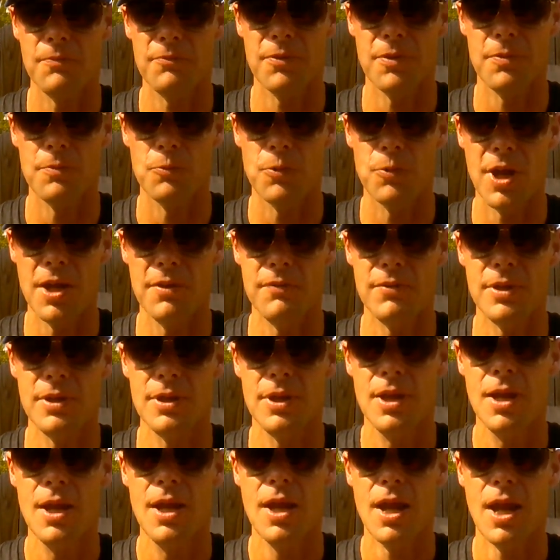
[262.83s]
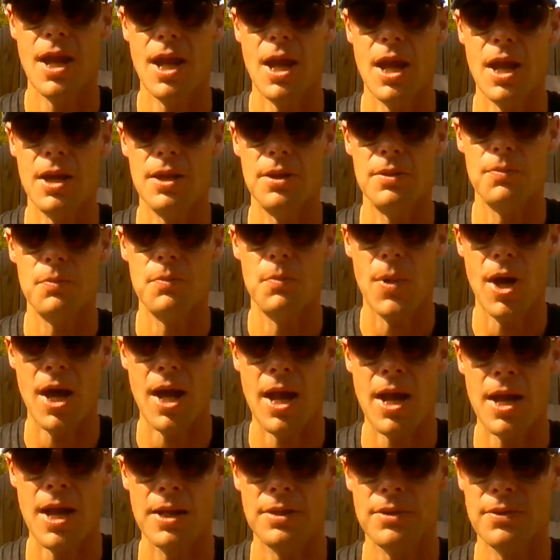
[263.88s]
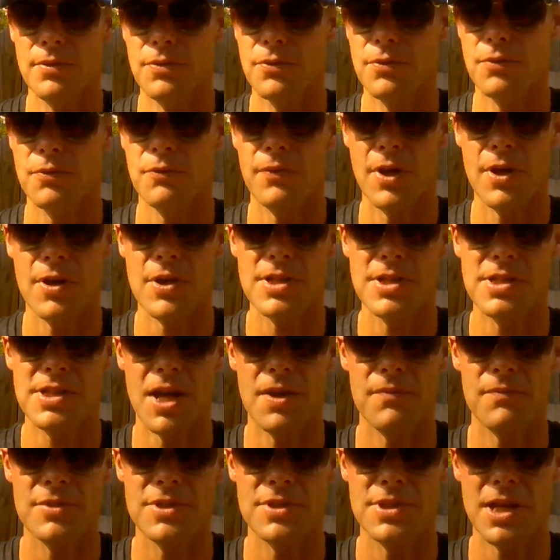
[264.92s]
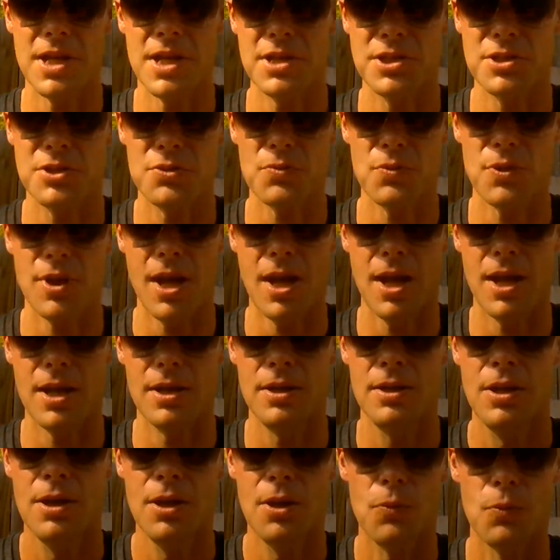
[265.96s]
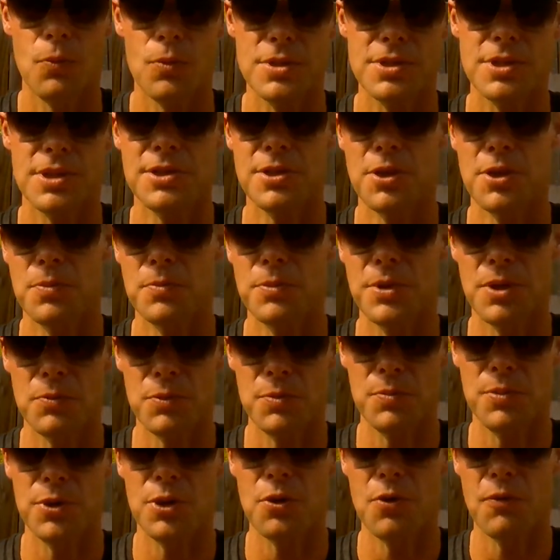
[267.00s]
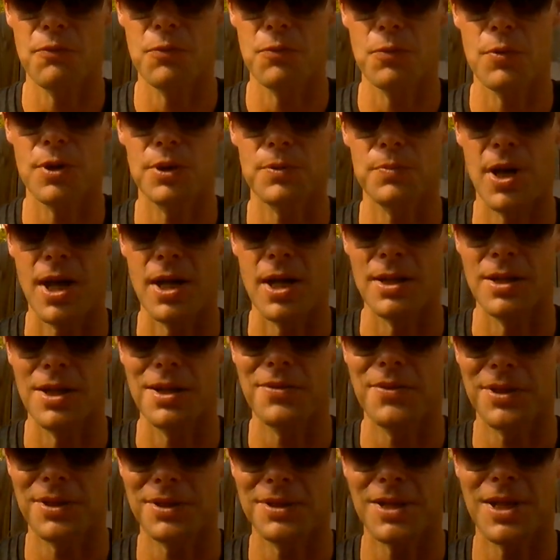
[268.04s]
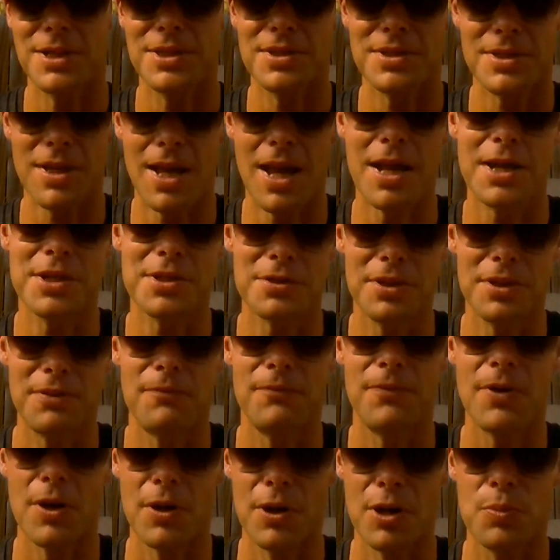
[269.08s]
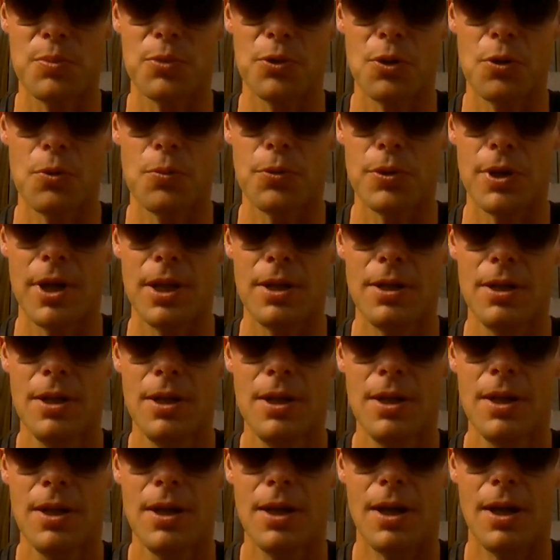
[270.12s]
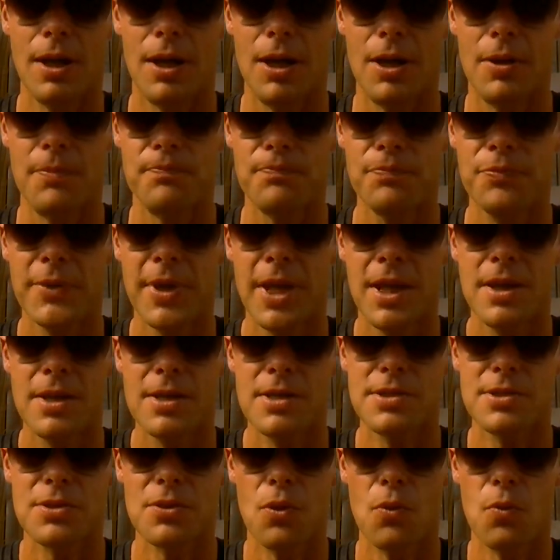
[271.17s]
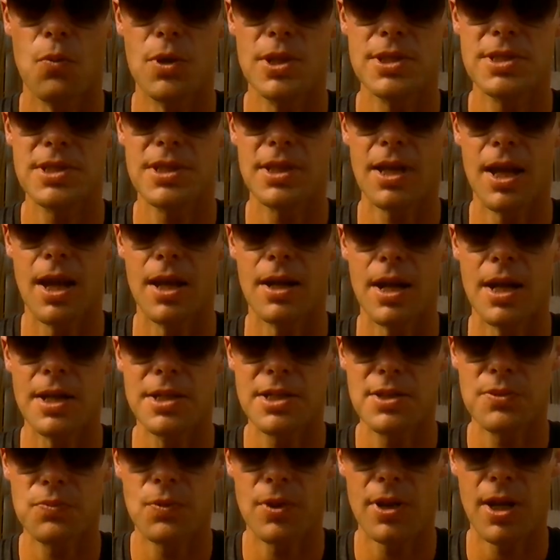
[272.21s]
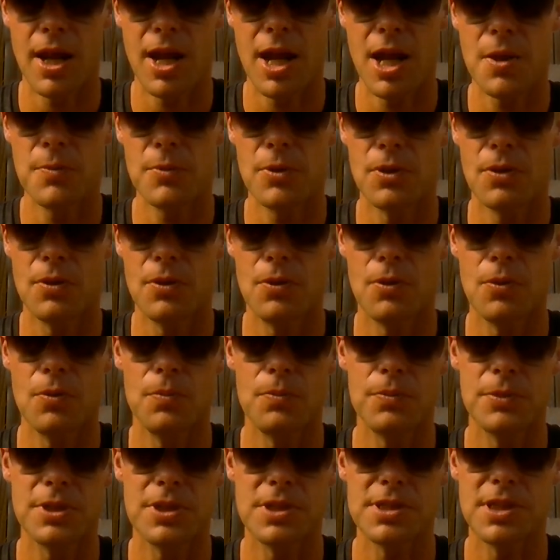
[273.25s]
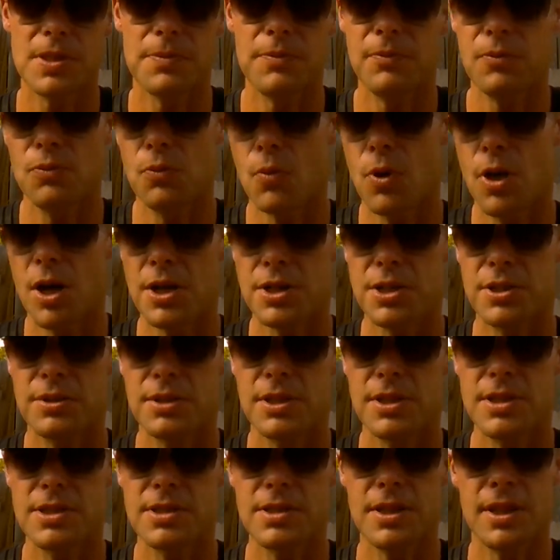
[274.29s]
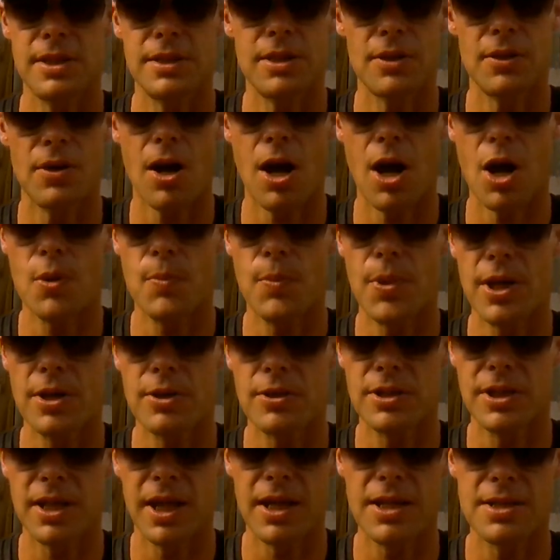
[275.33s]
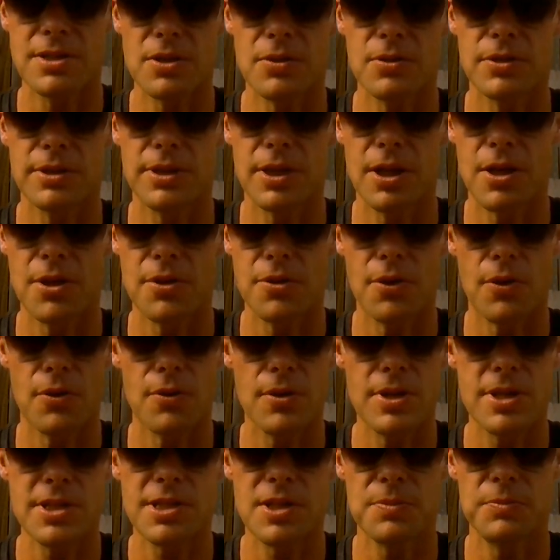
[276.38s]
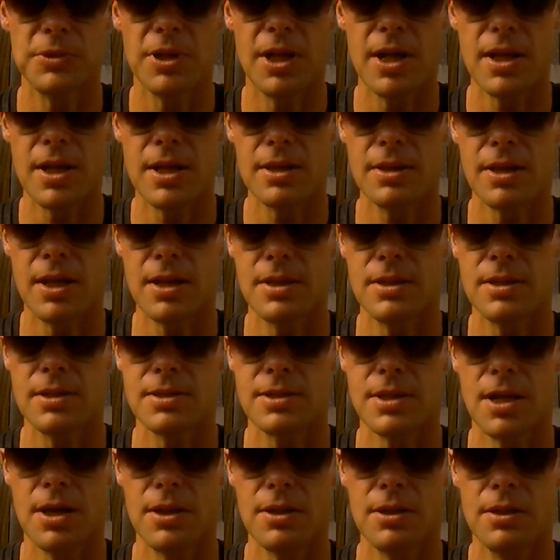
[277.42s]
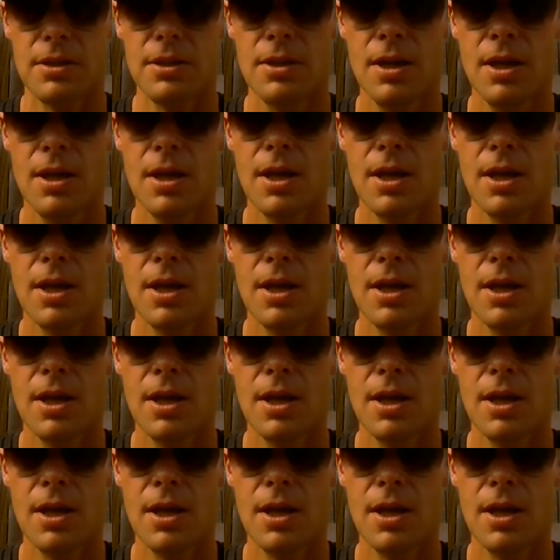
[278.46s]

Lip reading: from Raven, and mine, through various conversations we had, was determined it would be Overworked Mind. I think that's actually very appropriate. So once again, I just want to hammer home to some of you watching this that there are better days out there. There is some light at the end of the tunnel.